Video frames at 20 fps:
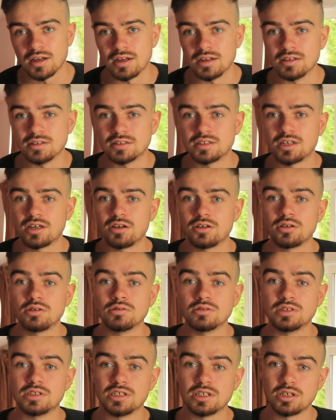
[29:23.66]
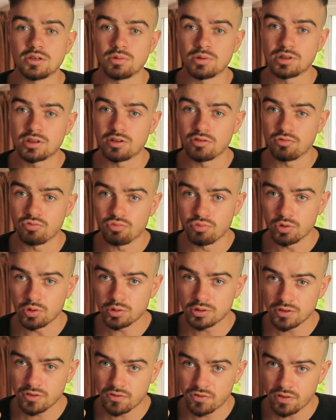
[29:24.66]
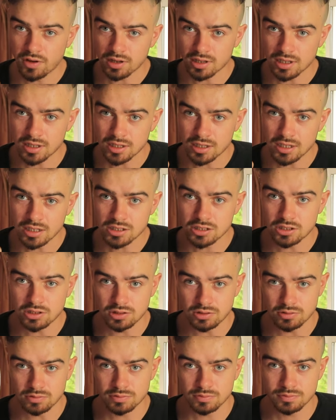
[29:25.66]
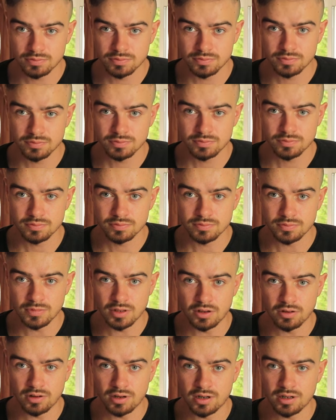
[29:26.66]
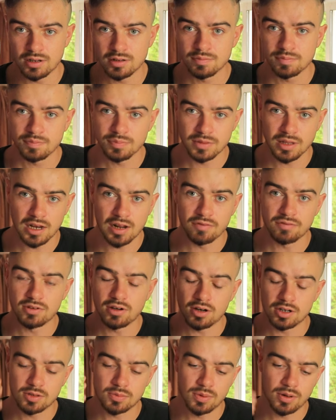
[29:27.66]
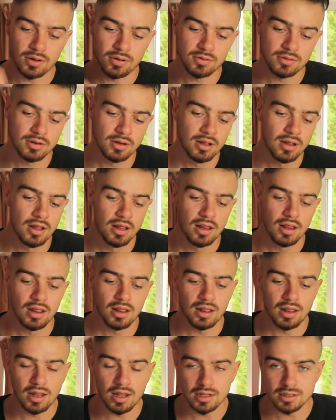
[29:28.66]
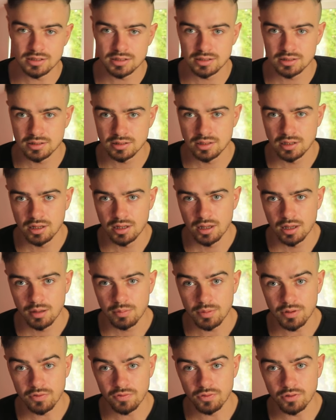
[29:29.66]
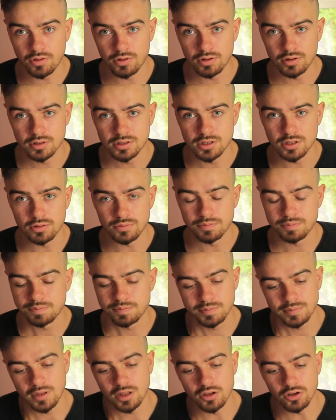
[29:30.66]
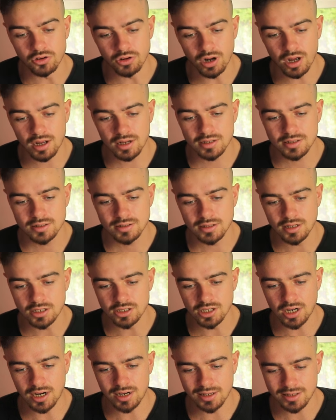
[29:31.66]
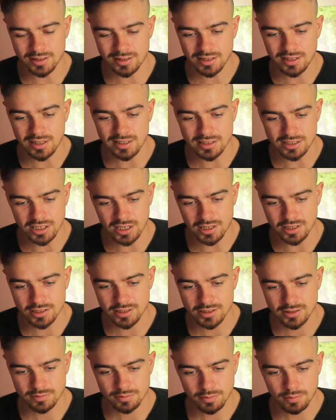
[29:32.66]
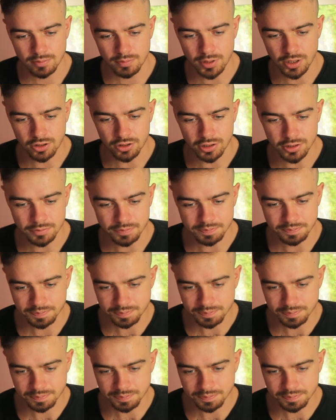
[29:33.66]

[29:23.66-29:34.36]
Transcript: until you deal with the root fucking issue. All right. That I've talked about lots before. So you're not a giant in chains, period.